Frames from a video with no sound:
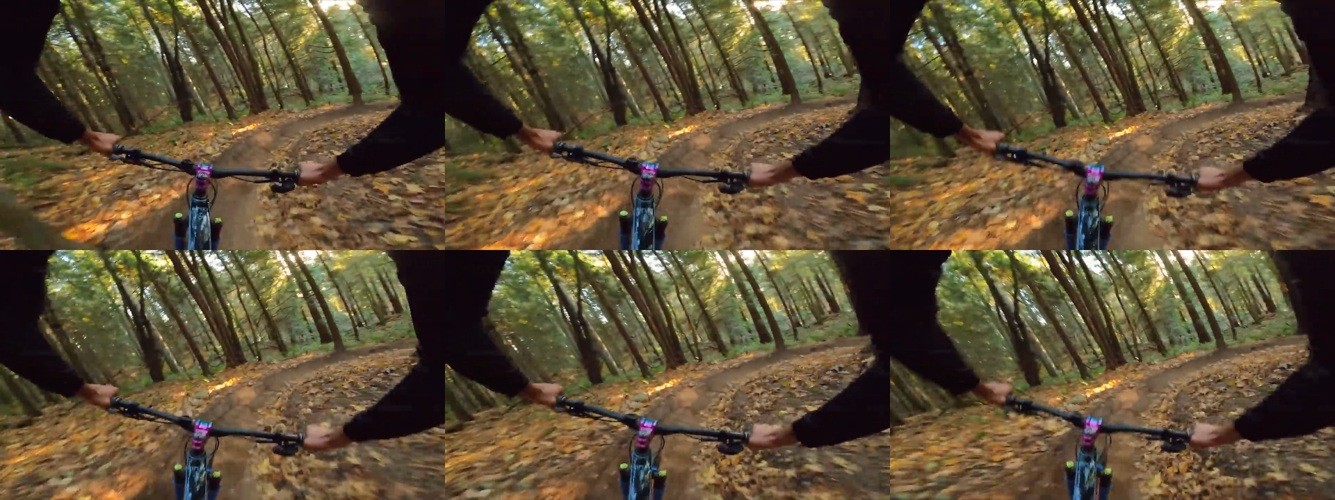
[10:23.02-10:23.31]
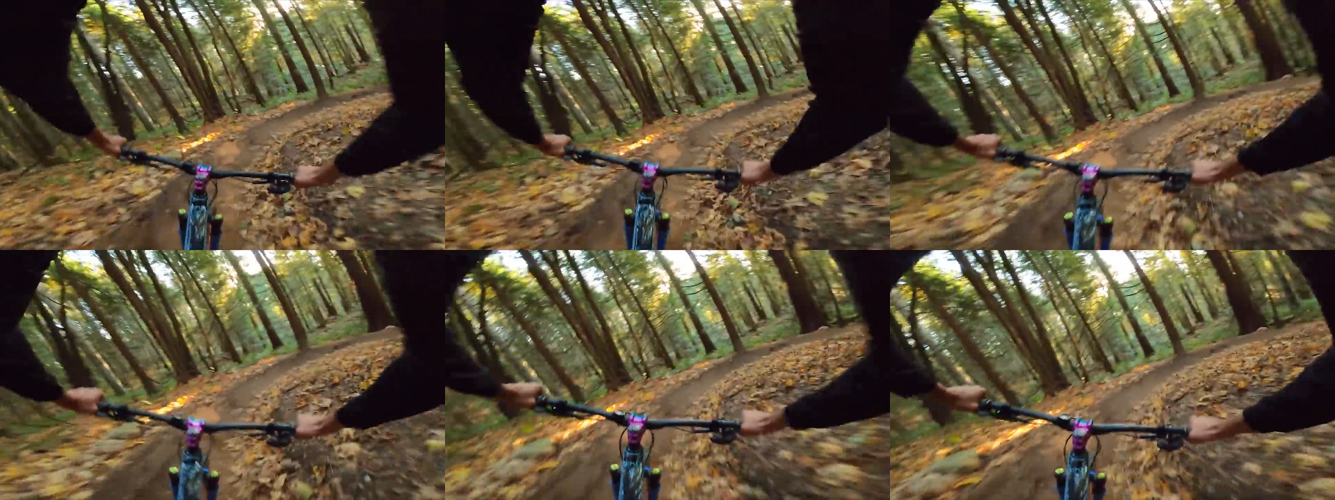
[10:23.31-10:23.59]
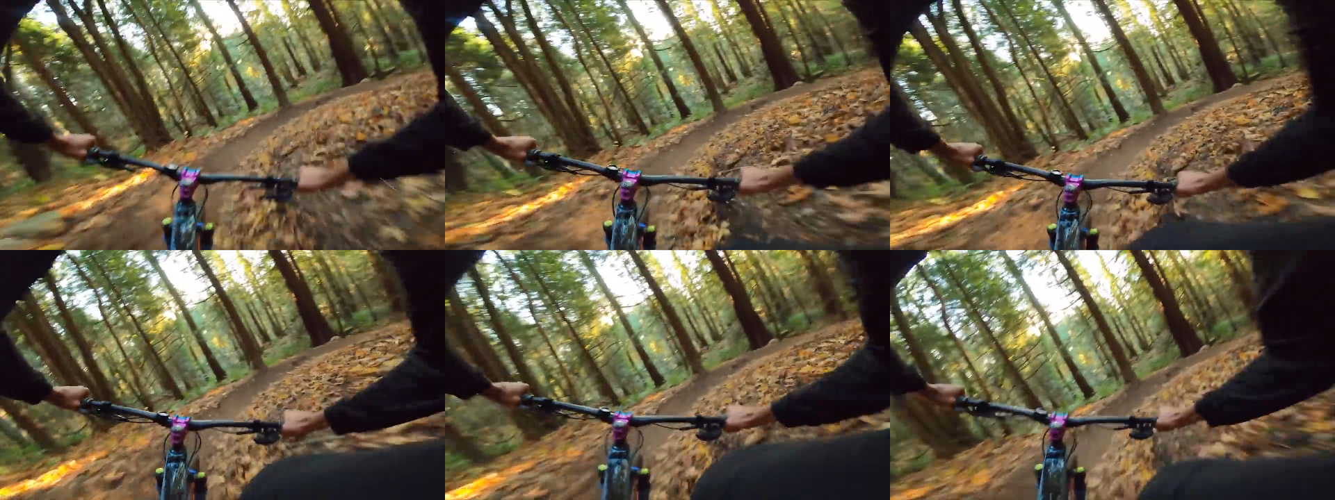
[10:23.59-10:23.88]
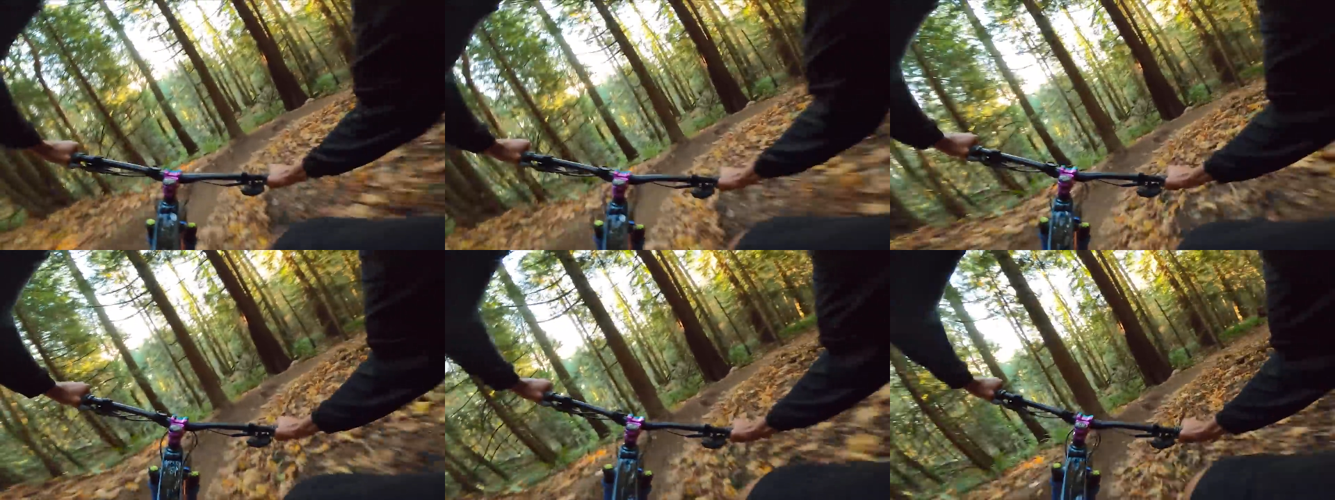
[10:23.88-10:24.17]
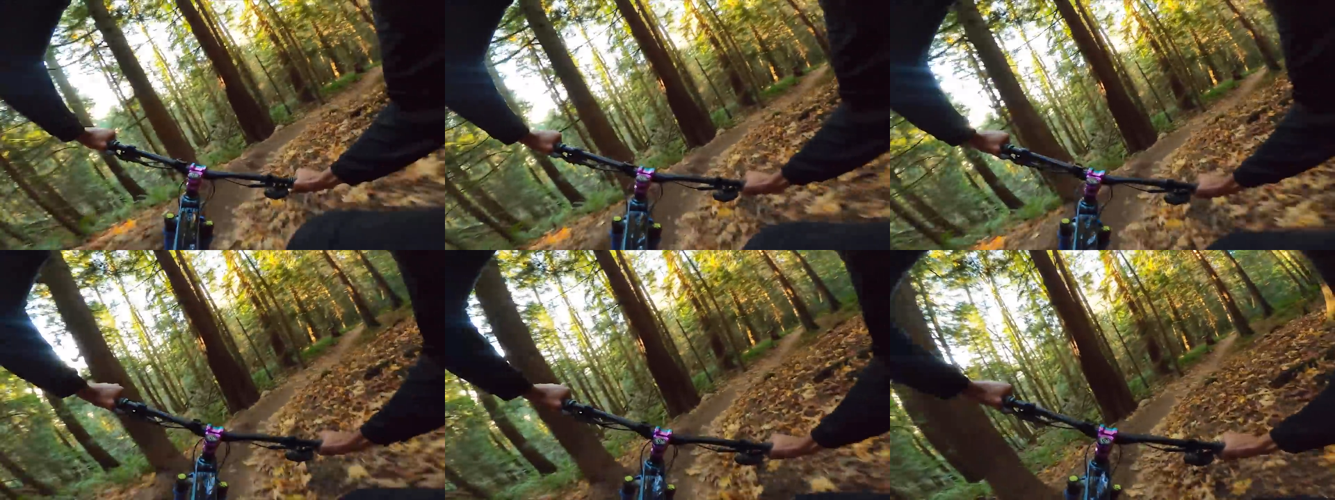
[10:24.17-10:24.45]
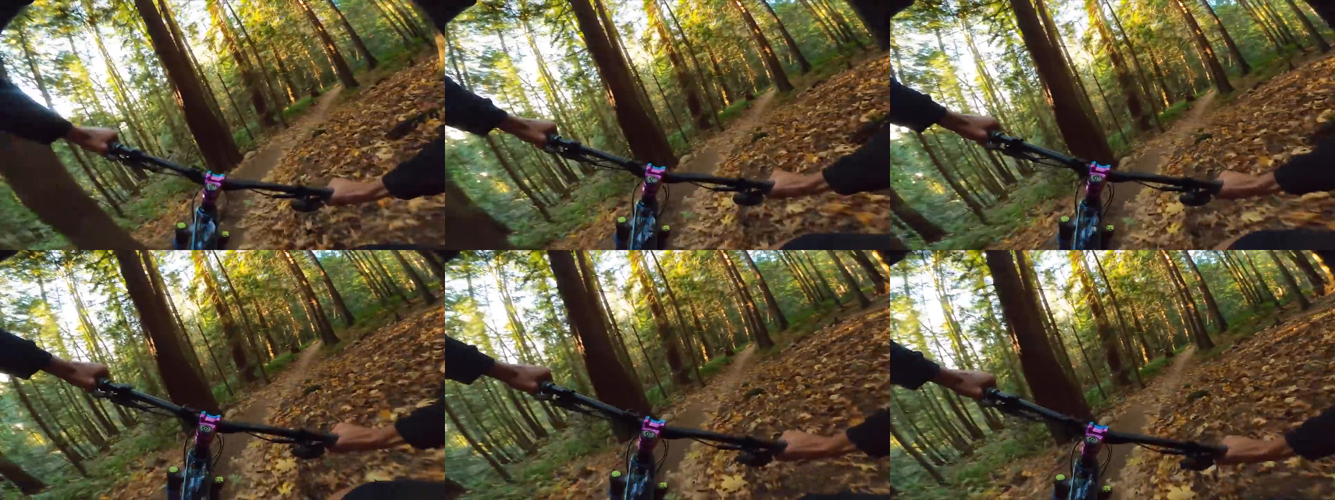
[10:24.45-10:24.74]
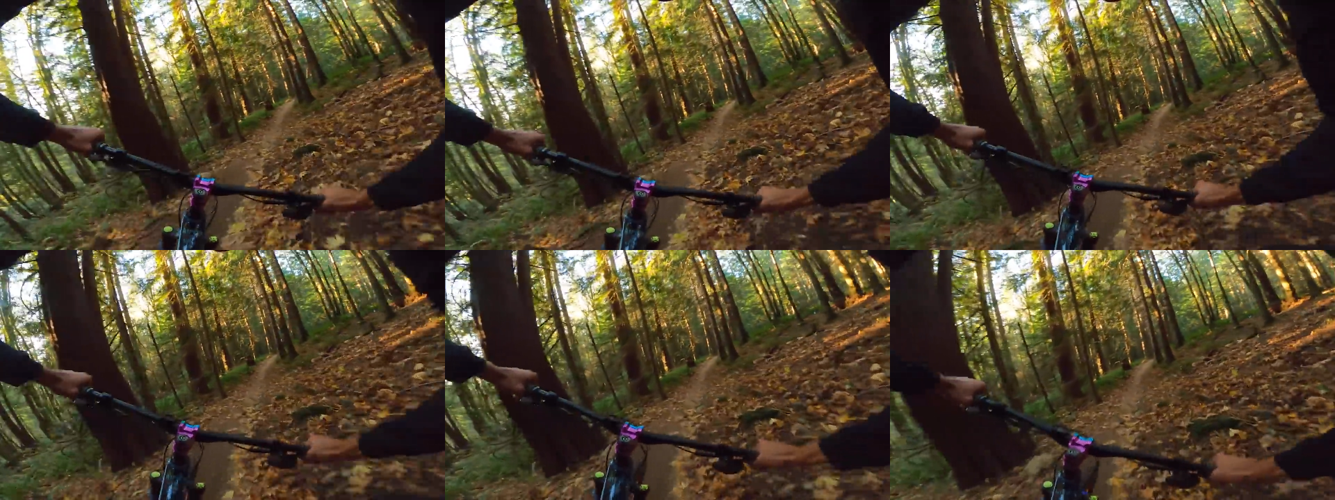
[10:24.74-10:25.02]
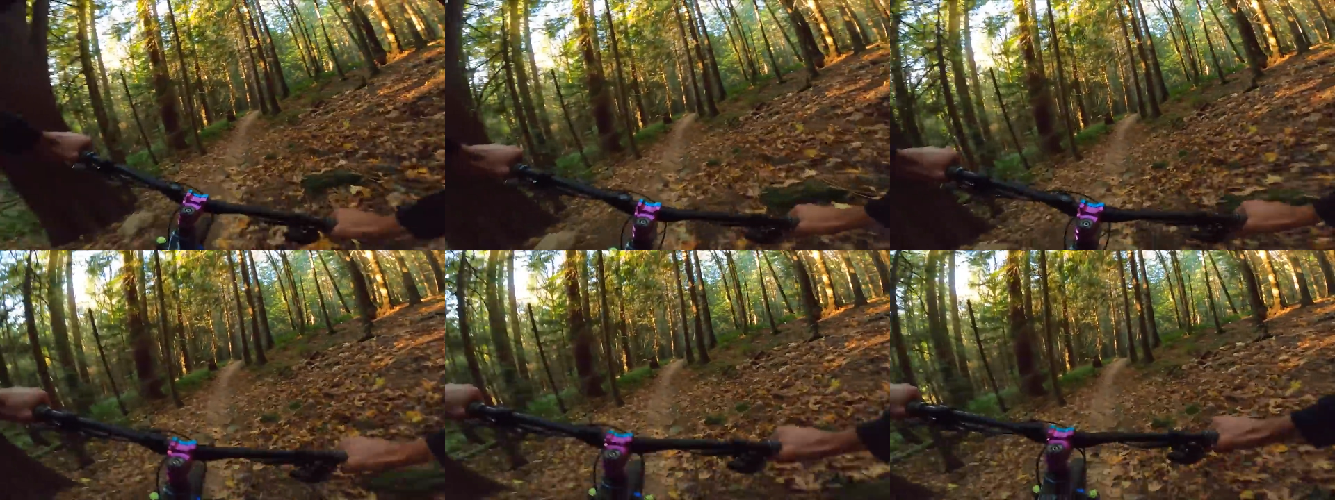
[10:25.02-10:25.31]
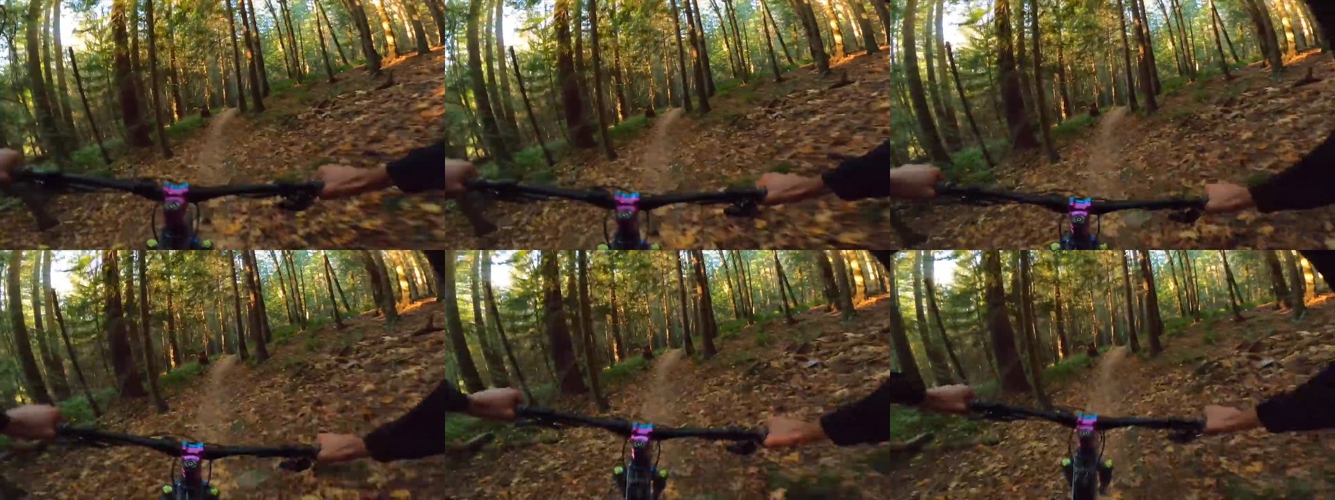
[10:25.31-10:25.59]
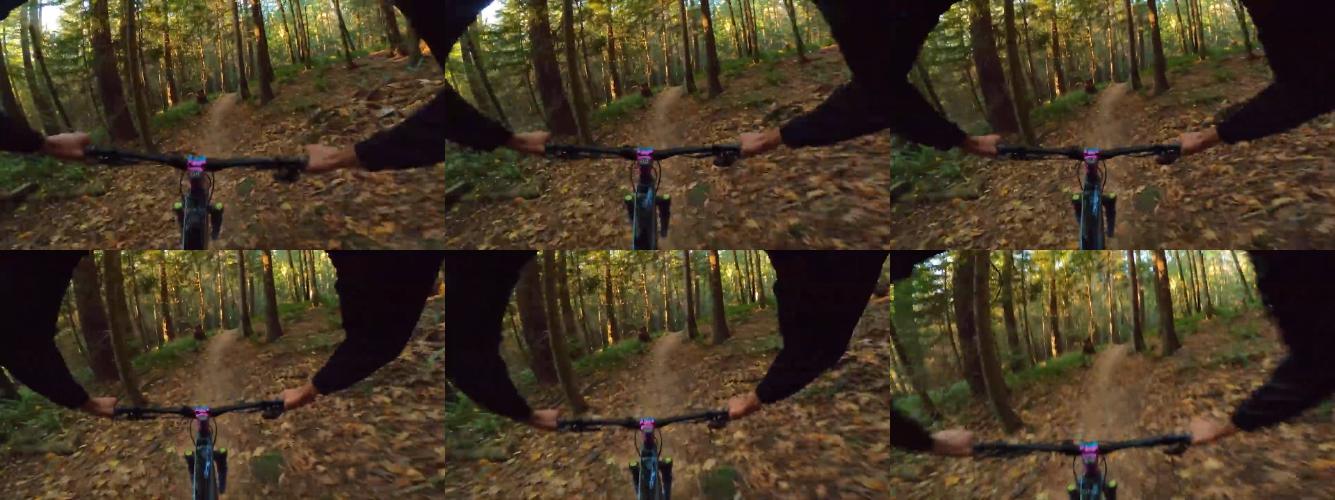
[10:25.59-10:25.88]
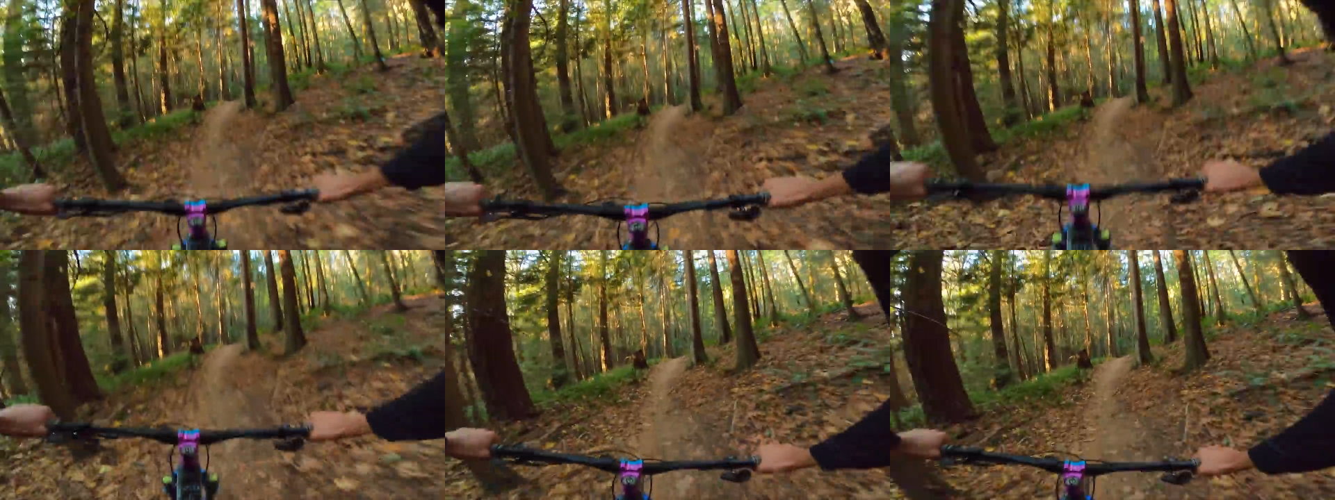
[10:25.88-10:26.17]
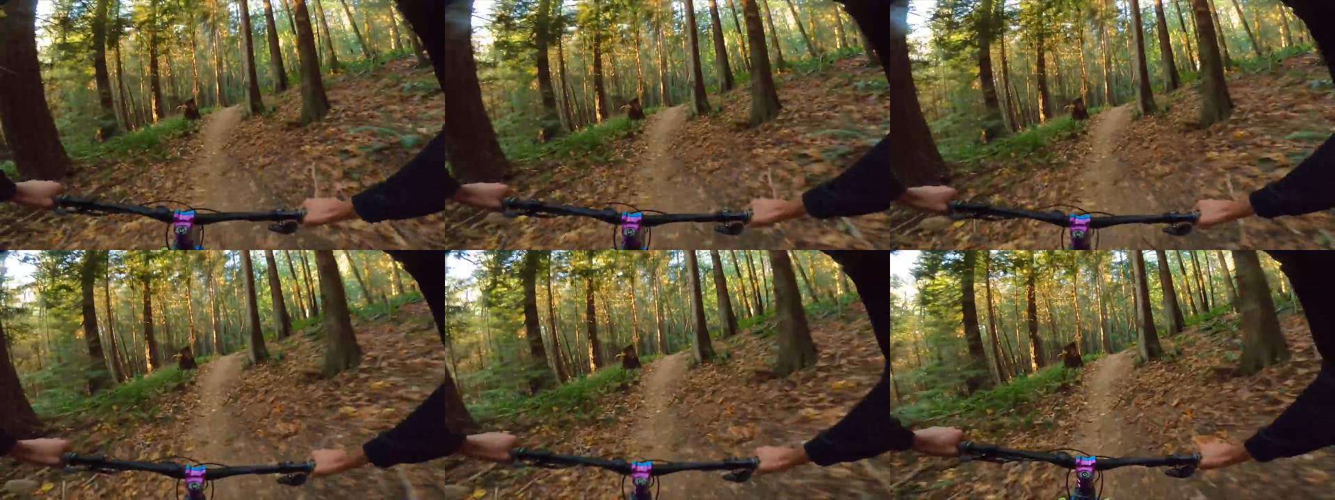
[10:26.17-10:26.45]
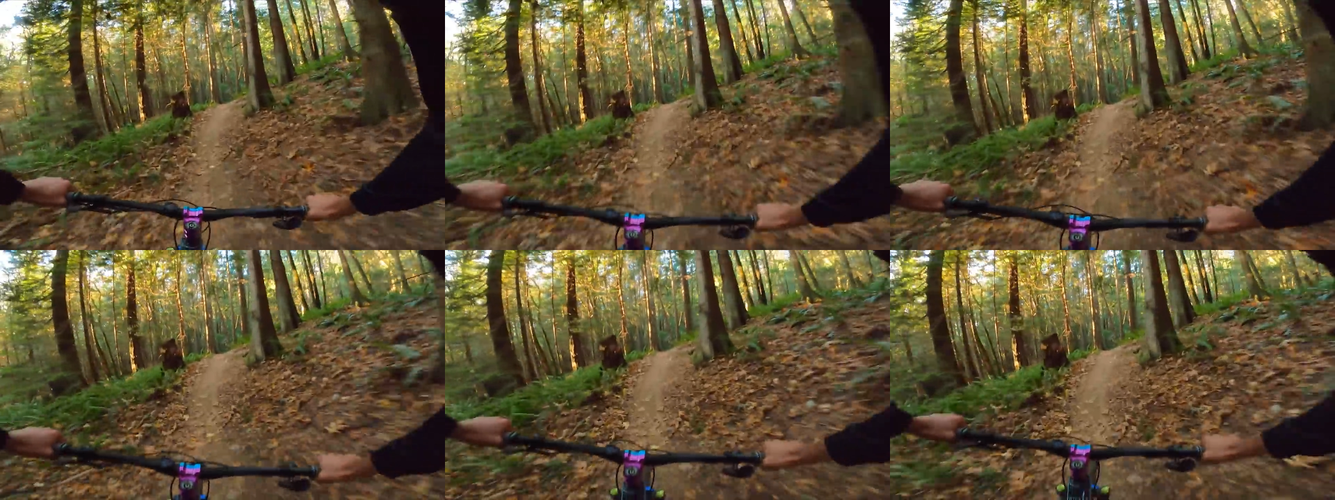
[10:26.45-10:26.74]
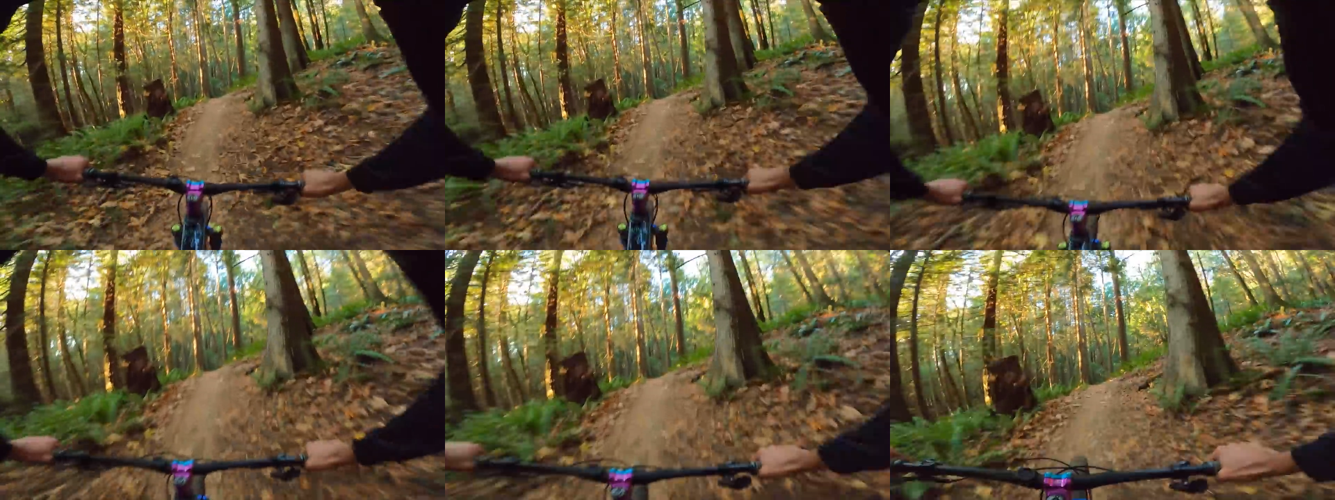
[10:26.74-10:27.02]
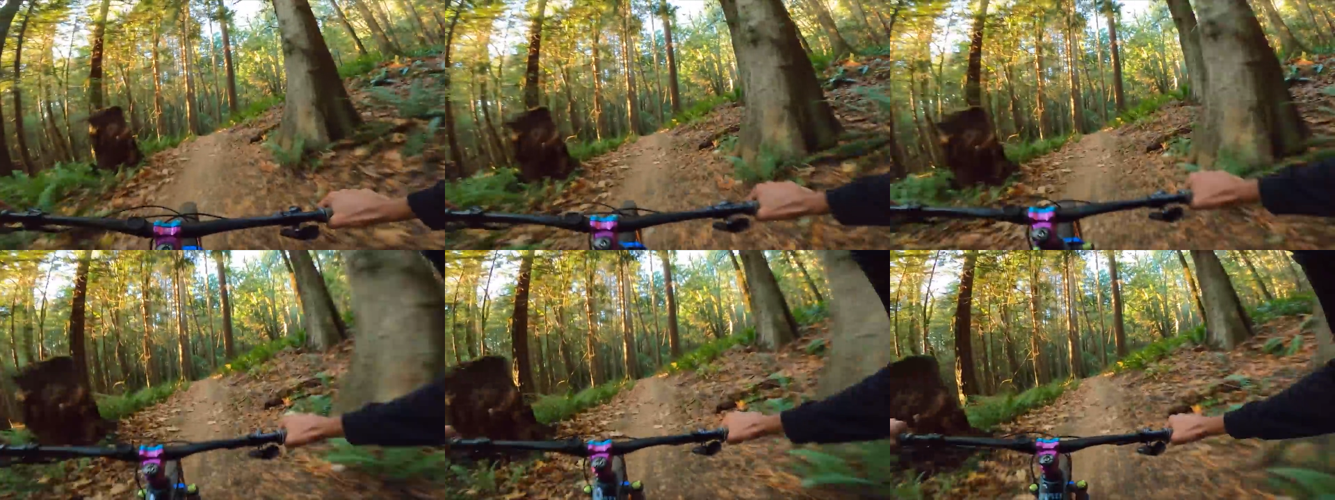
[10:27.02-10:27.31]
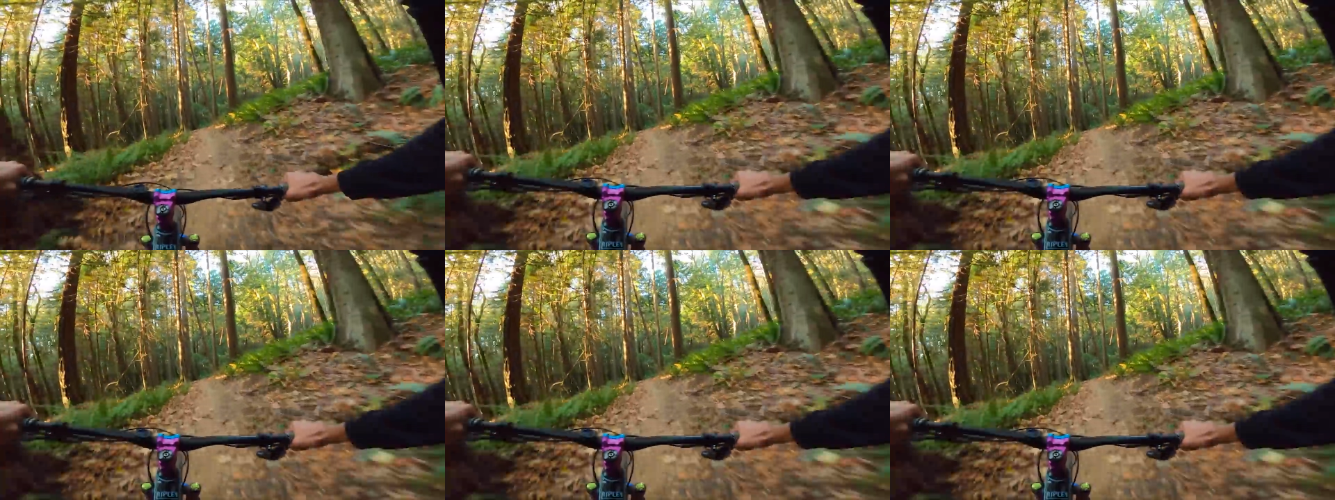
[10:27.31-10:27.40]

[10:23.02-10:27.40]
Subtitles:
[unreadable: no face in view]